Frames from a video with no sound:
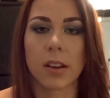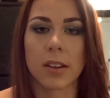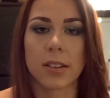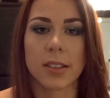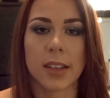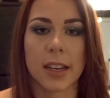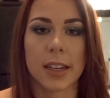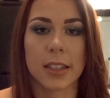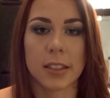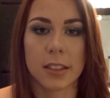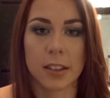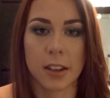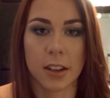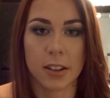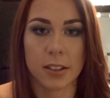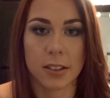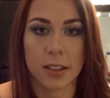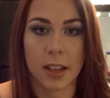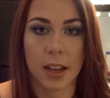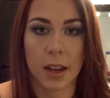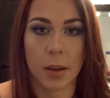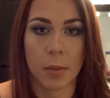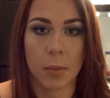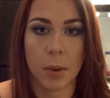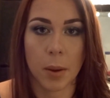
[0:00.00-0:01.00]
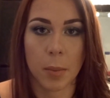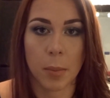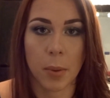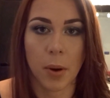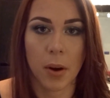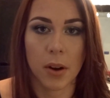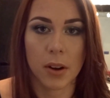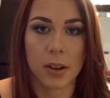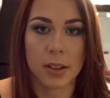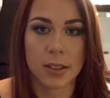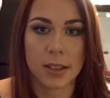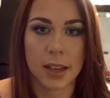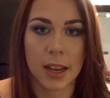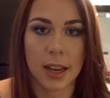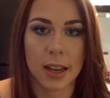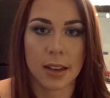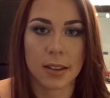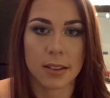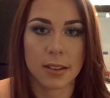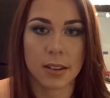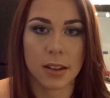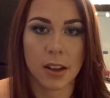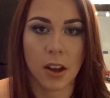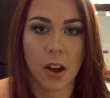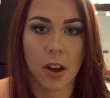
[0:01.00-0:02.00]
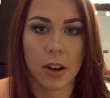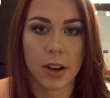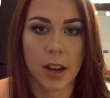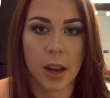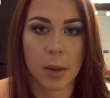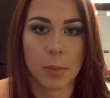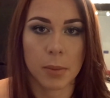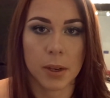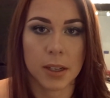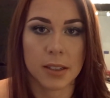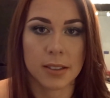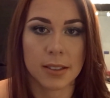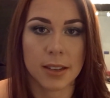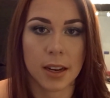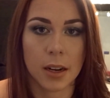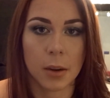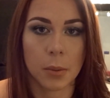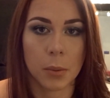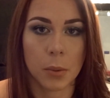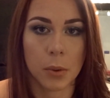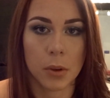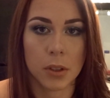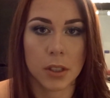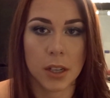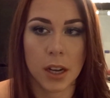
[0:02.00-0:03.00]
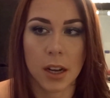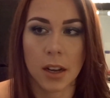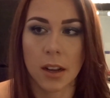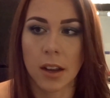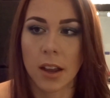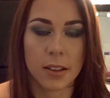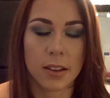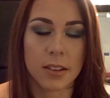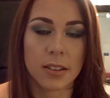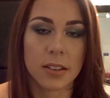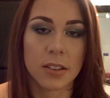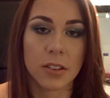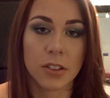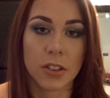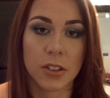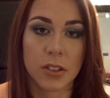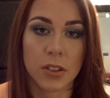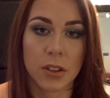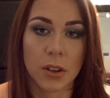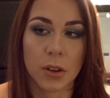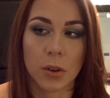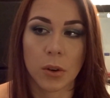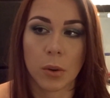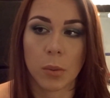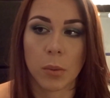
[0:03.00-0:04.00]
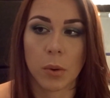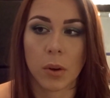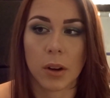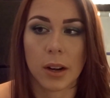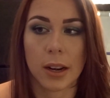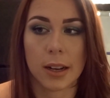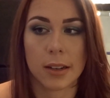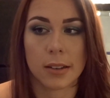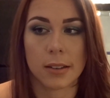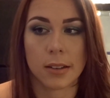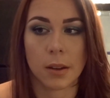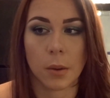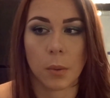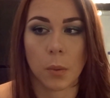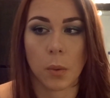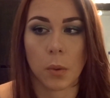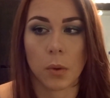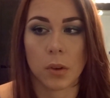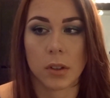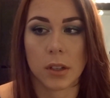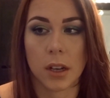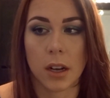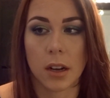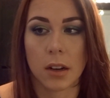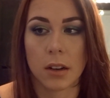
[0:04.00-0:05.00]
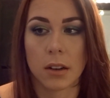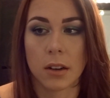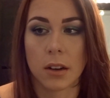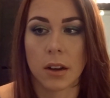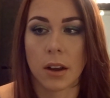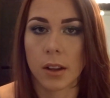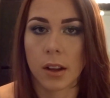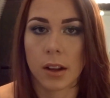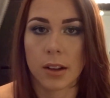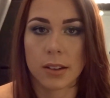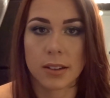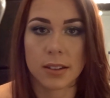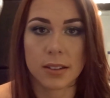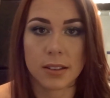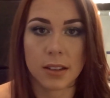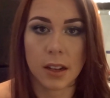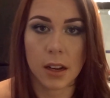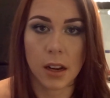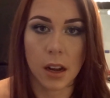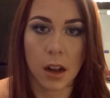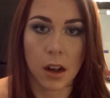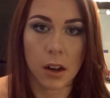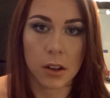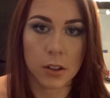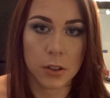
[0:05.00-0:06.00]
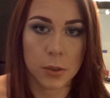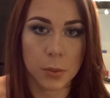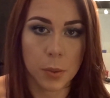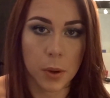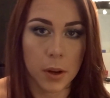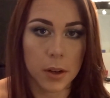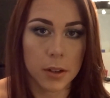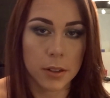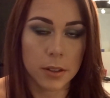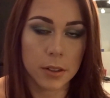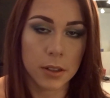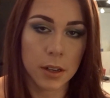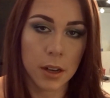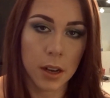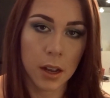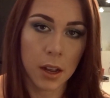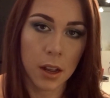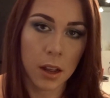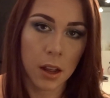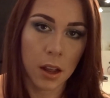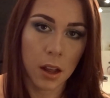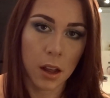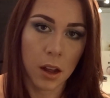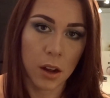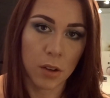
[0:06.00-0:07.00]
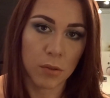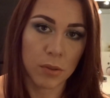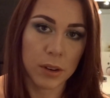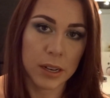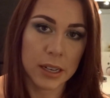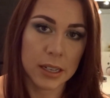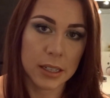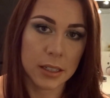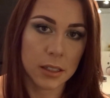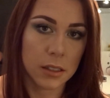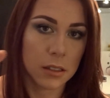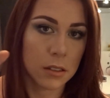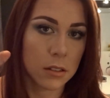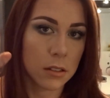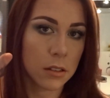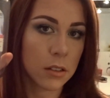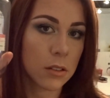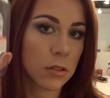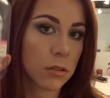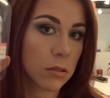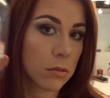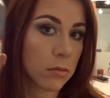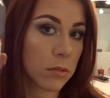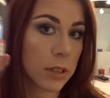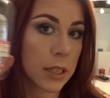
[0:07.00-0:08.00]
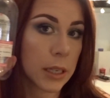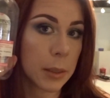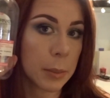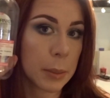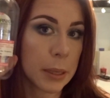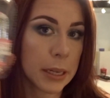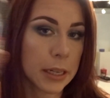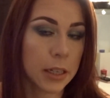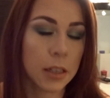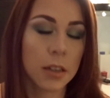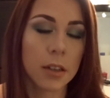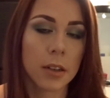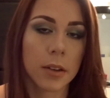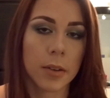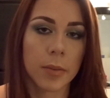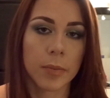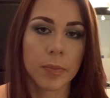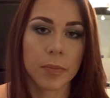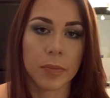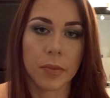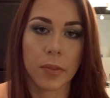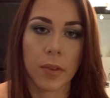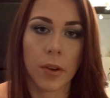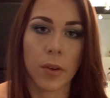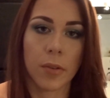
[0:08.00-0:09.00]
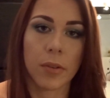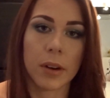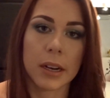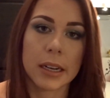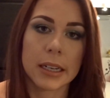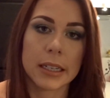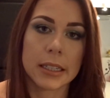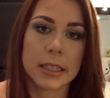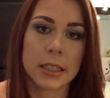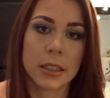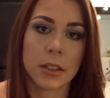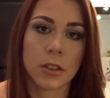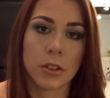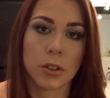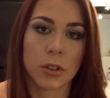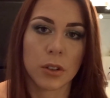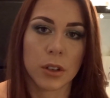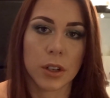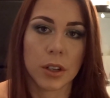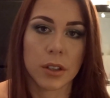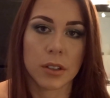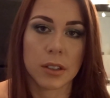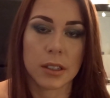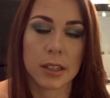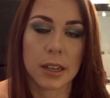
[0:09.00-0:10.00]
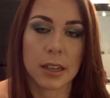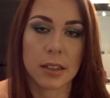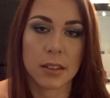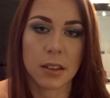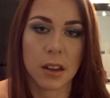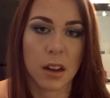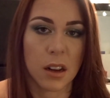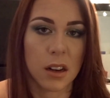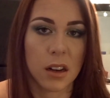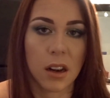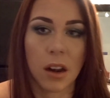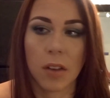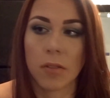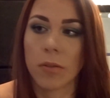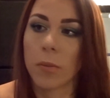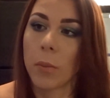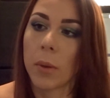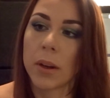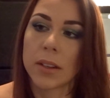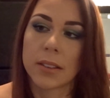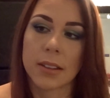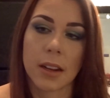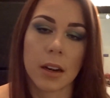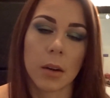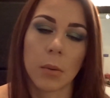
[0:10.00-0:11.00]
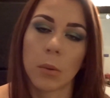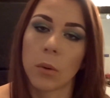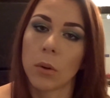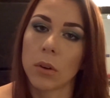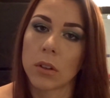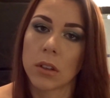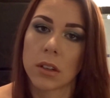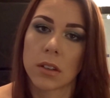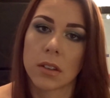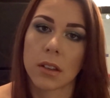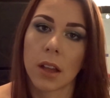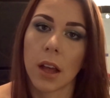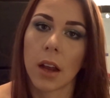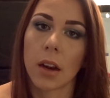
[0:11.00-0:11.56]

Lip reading: Second to last thing in my box is the Garnier Micellar Water. This is just the normal cleansing water. This is the large one. It's really big. I really did enjoy using this. I love micellar waters.